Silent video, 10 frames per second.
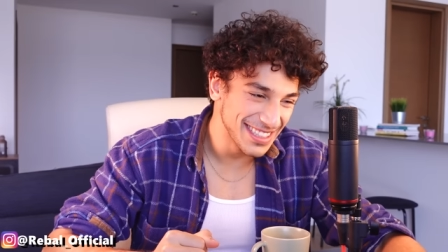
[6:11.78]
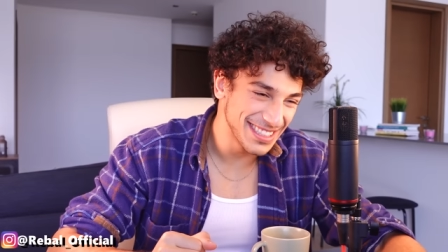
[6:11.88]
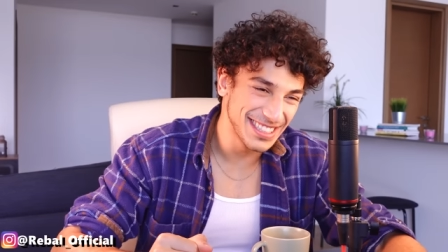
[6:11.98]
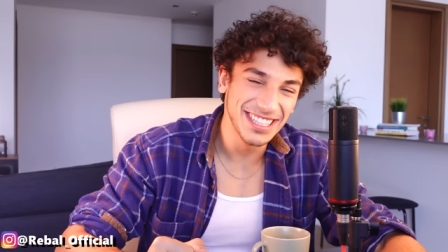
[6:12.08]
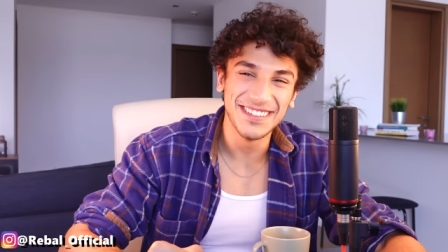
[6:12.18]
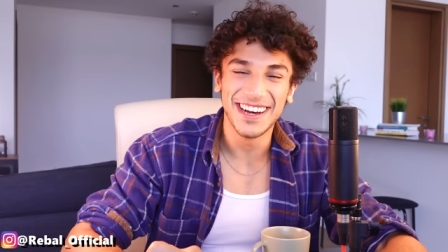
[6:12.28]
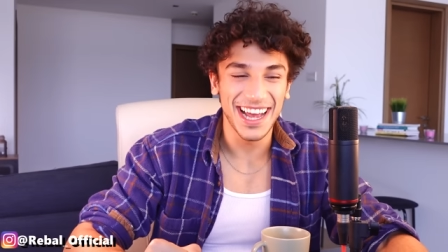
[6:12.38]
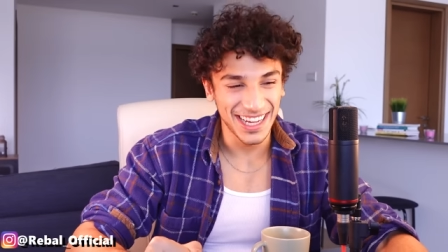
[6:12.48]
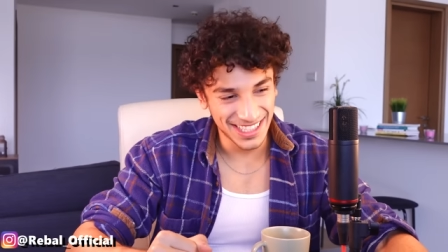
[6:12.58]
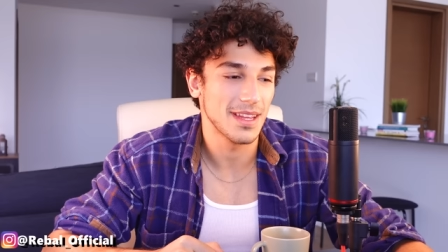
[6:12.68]
there's no
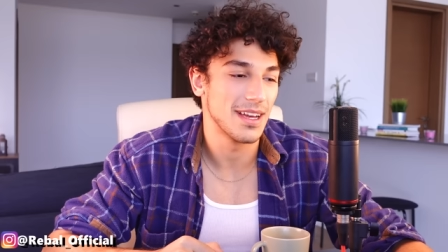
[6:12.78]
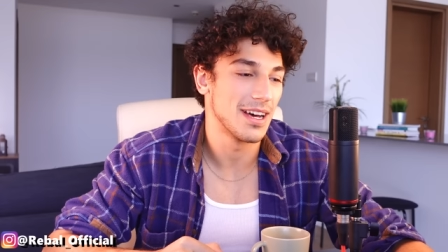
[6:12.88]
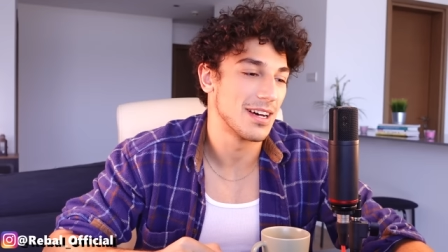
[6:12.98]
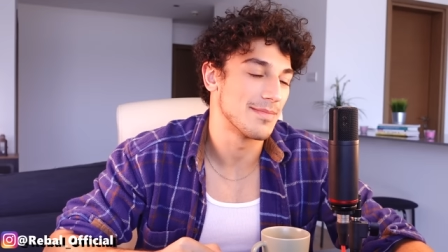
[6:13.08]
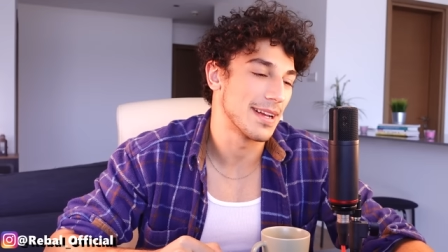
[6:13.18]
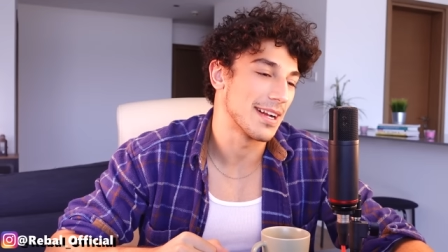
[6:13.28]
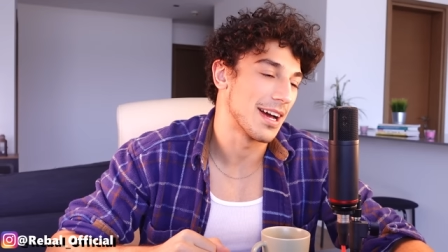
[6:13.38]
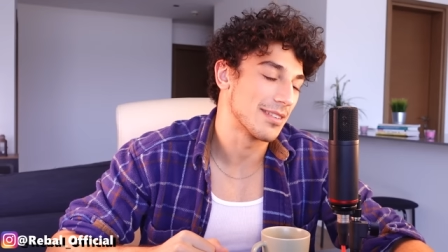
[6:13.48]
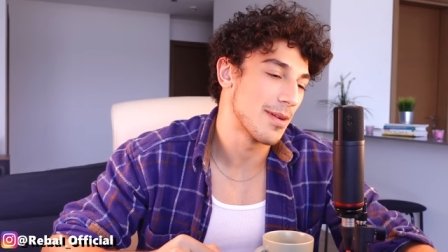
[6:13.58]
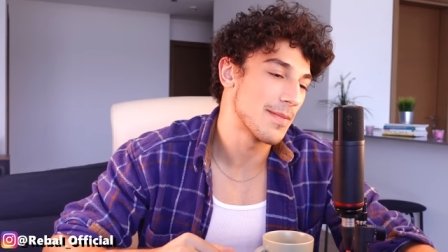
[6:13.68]
way. Oh my
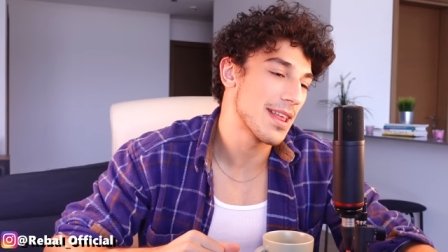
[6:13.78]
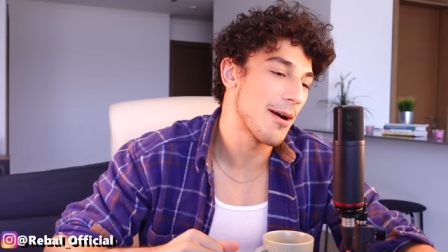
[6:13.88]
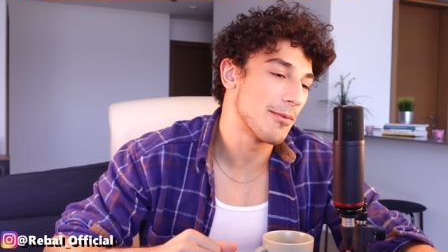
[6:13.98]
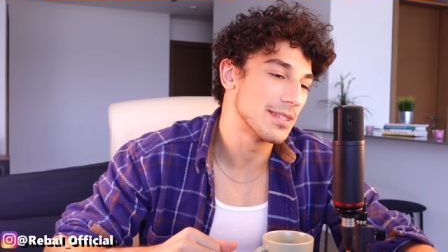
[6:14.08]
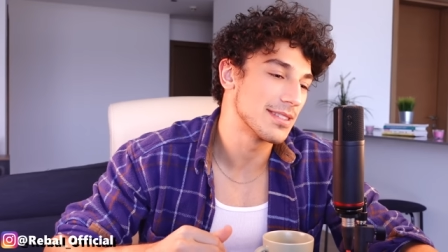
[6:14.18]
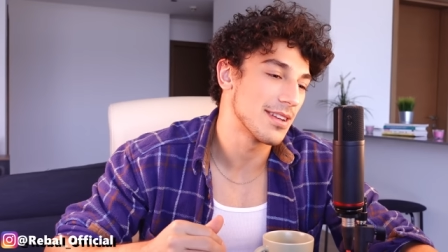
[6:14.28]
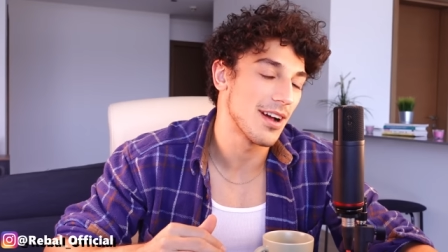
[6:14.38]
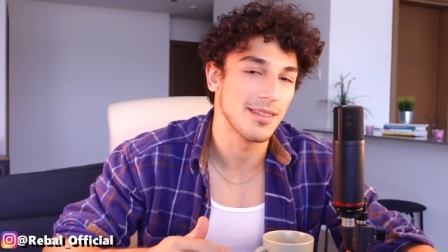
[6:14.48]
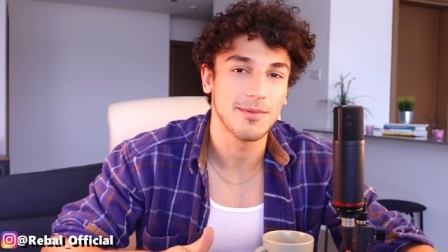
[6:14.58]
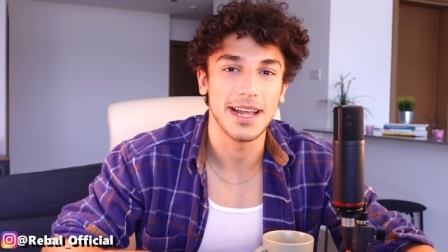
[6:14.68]
god, remember that one
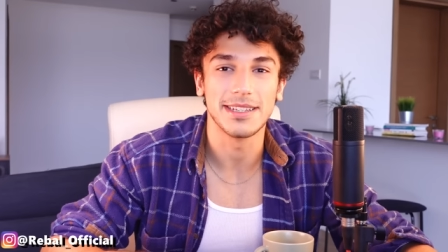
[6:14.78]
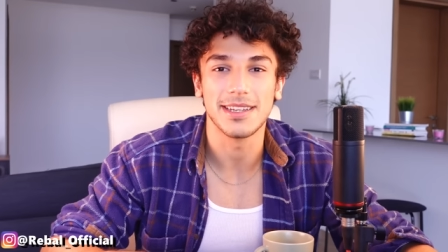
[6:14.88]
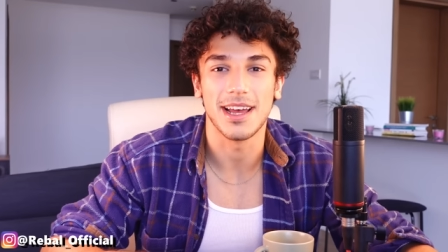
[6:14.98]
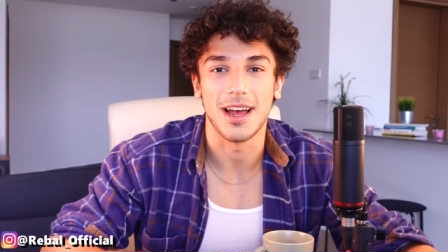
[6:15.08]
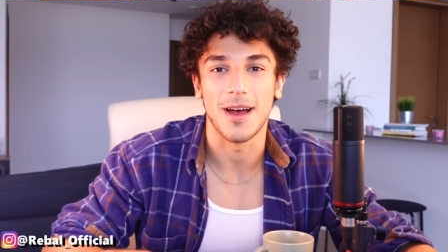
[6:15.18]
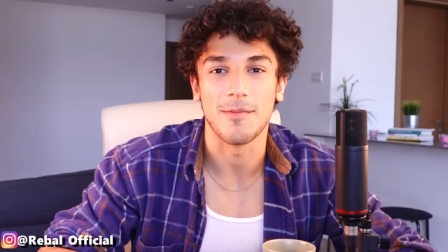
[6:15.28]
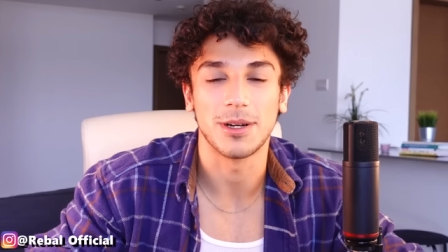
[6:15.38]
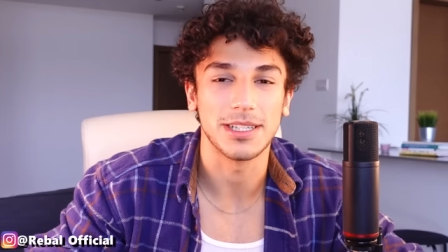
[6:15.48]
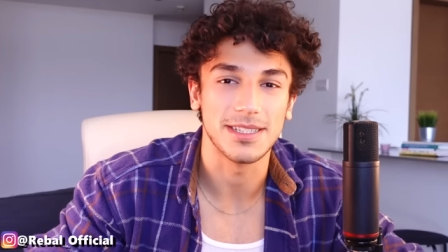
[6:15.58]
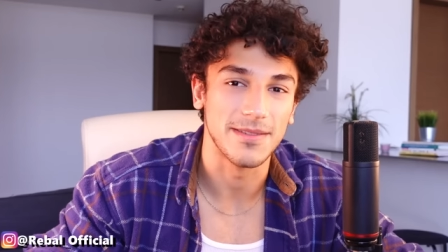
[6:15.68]
song went, um,
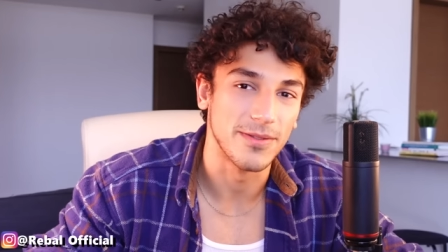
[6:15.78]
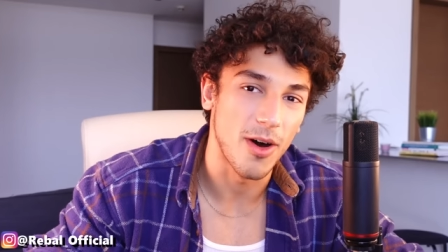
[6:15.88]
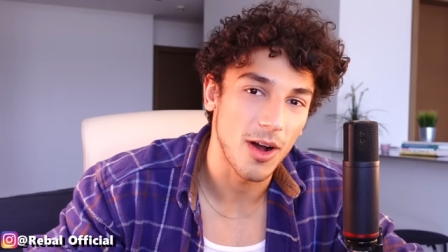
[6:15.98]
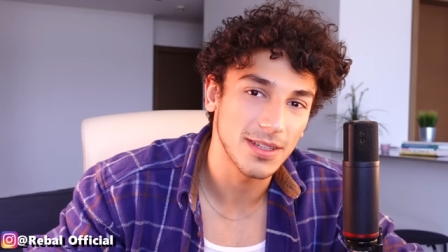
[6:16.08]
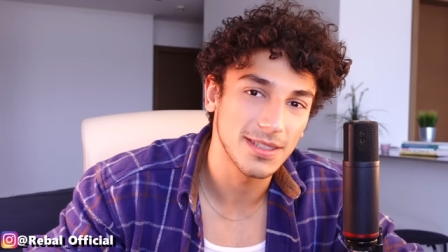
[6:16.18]
what does the fox